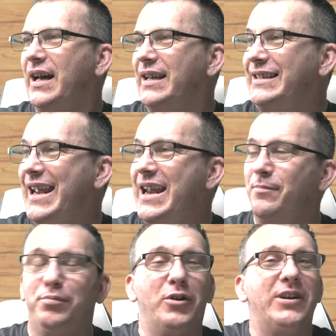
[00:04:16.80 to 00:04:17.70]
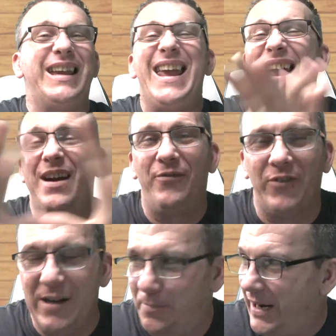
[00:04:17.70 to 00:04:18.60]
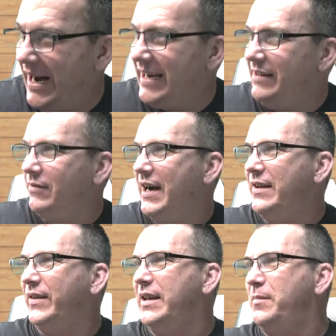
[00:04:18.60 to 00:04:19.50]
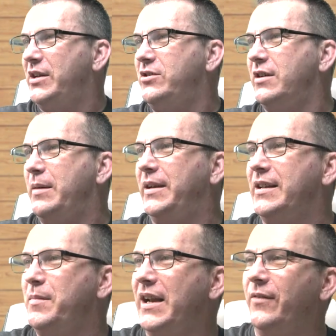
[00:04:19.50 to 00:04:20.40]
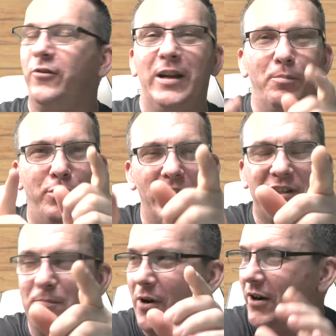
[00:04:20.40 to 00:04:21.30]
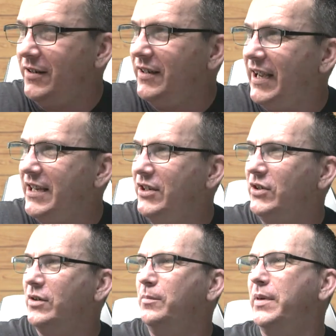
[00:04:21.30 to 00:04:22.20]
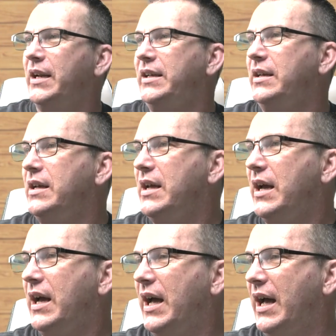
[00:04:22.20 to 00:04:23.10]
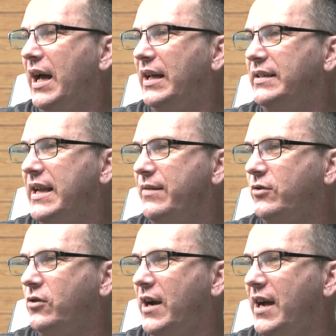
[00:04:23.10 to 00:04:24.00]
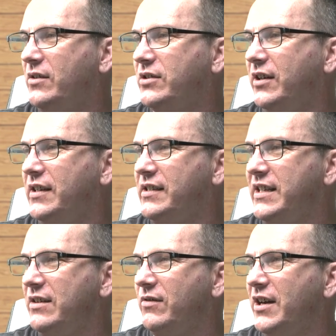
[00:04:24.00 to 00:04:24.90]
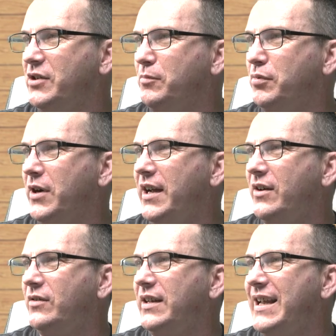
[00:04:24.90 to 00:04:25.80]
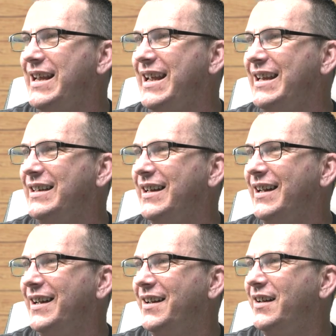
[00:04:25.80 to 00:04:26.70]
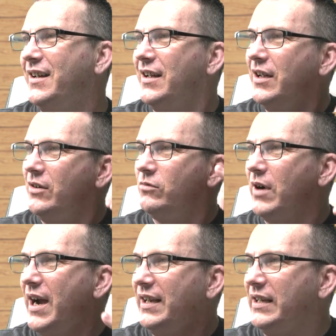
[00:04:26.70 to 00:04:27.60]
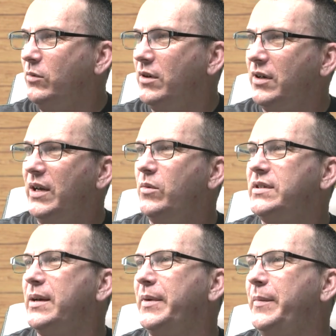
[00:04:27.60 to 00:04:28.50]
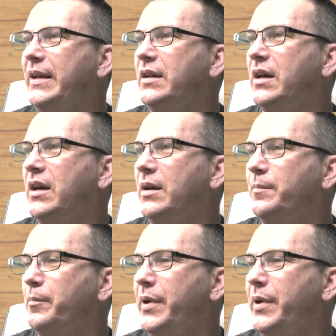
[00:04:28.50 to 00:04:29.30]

Dave, Brooke, everybody, right? If I didn't mention your name, it didn't mean I didn't forget. Brooks Martin, how you doing, buddy? Dave Krause, good to see you. Roger Brown, and Riley Wood. Hey, what's happening, man?